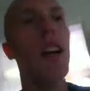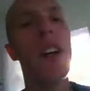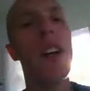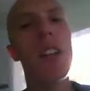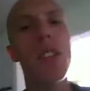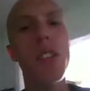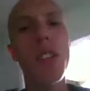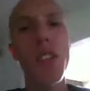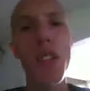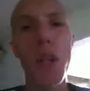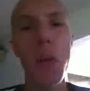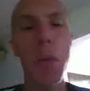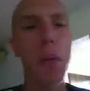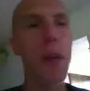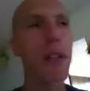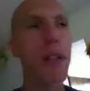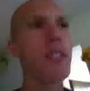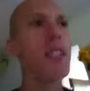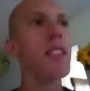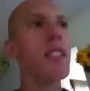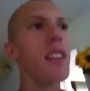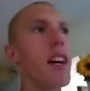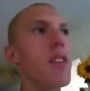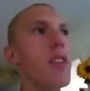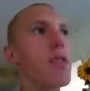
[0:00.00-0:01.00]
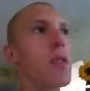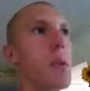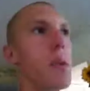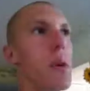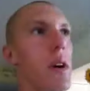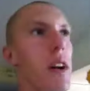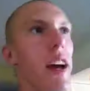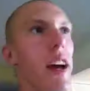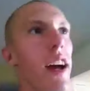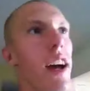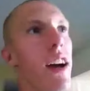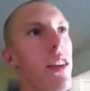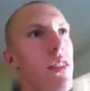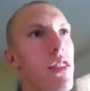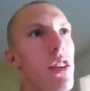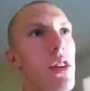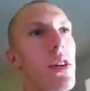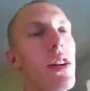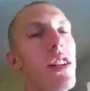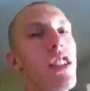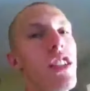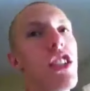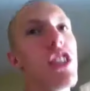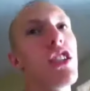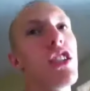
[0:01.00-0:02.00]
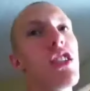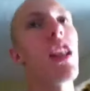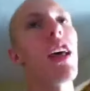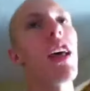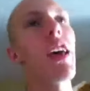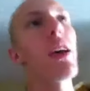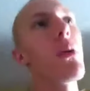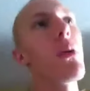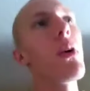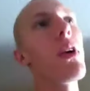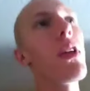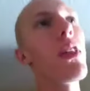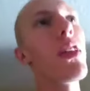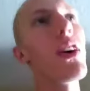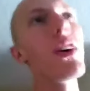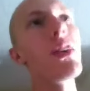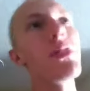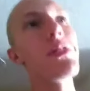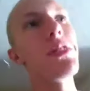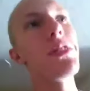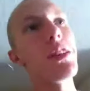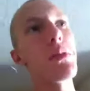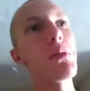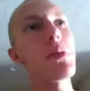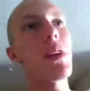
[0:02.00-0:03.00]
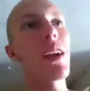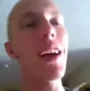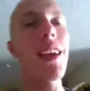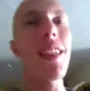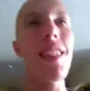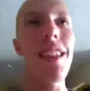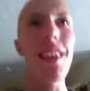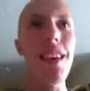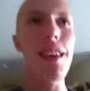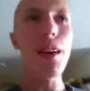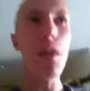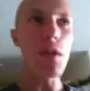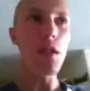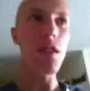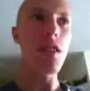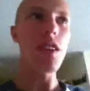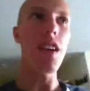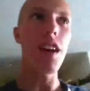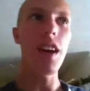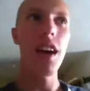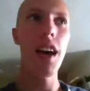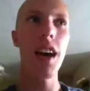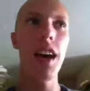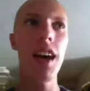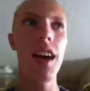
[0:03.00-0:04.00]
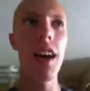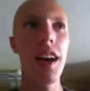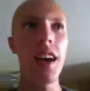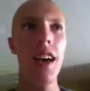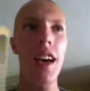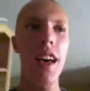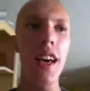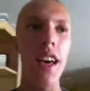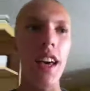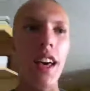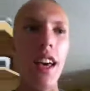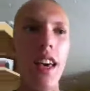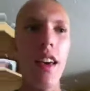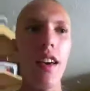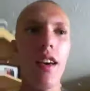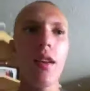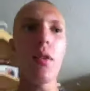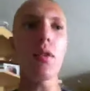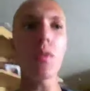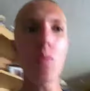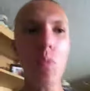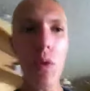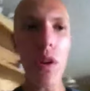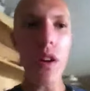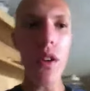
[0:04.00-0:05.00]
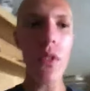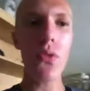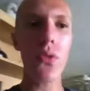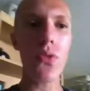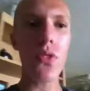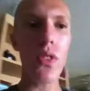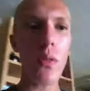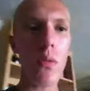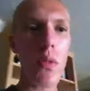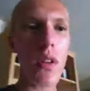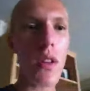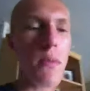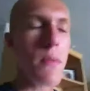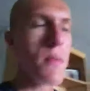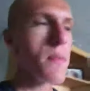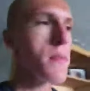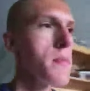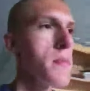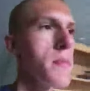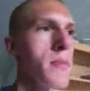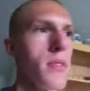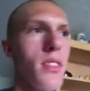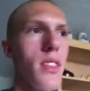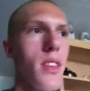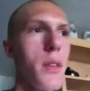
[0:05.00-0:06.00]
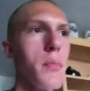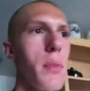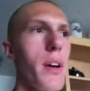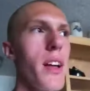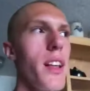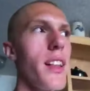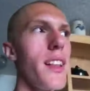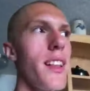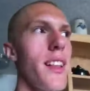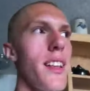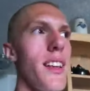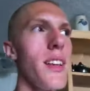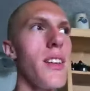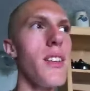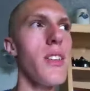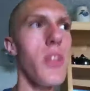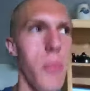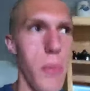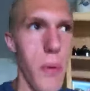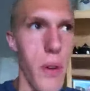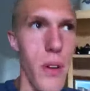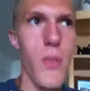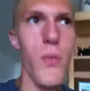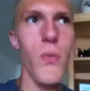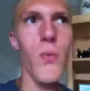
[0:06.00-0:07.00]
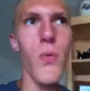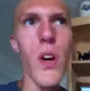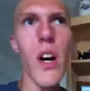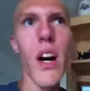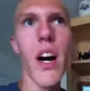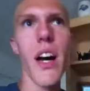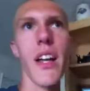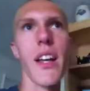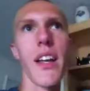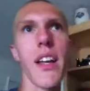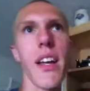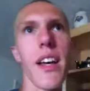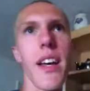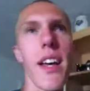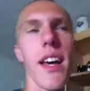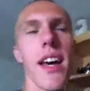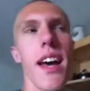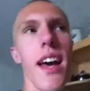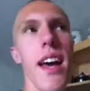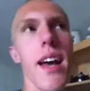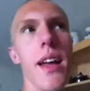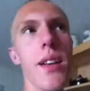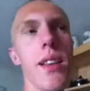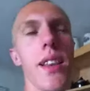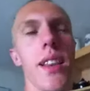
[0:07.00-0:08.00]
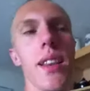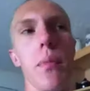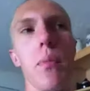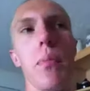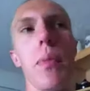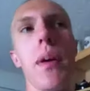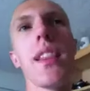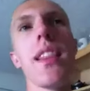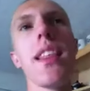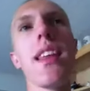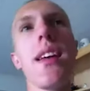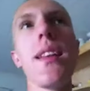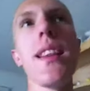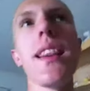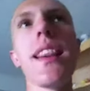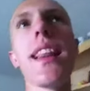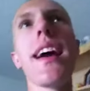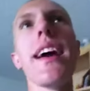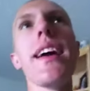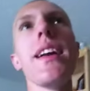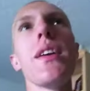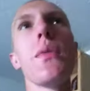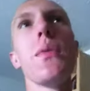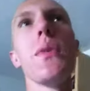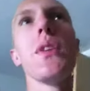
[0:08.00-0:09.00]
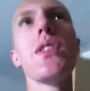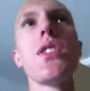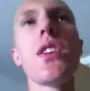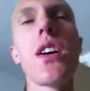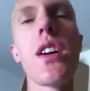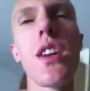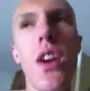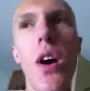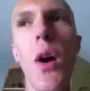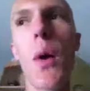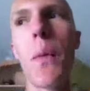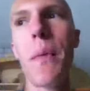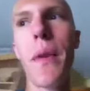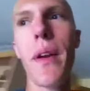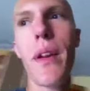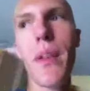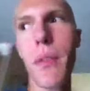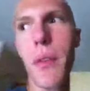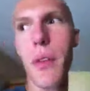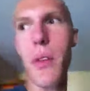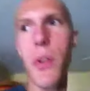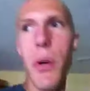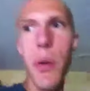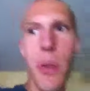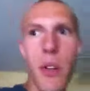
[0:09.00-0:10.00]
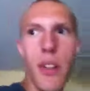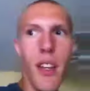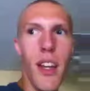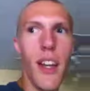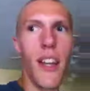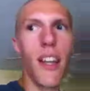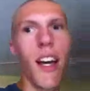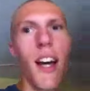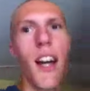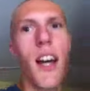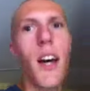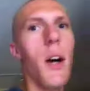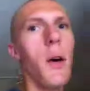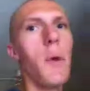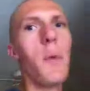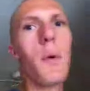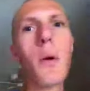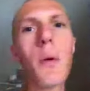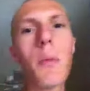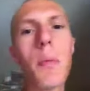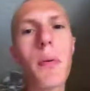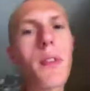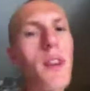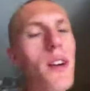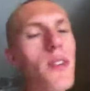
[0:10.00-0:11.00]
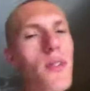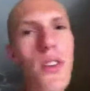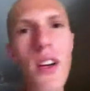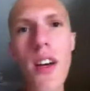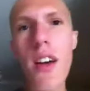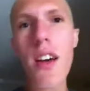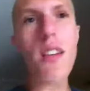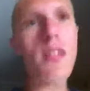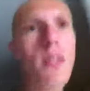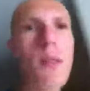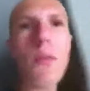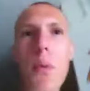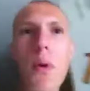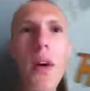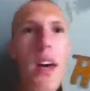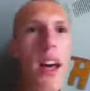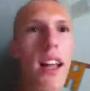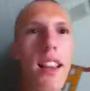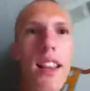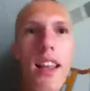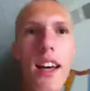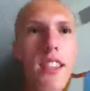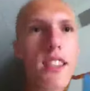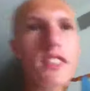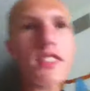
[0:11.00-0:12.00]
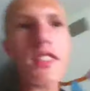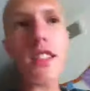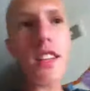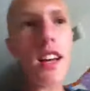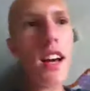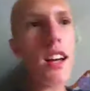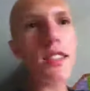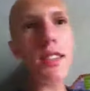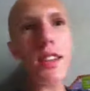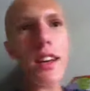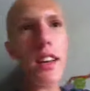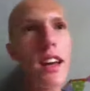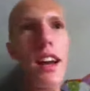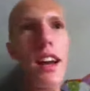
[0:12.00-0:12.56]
stupid stuff and what have you, and just like one of those things. But I think it was pretty, but it's pretty fun. But then later we started opening the door, and like we were playing Vikings, and we got like this kind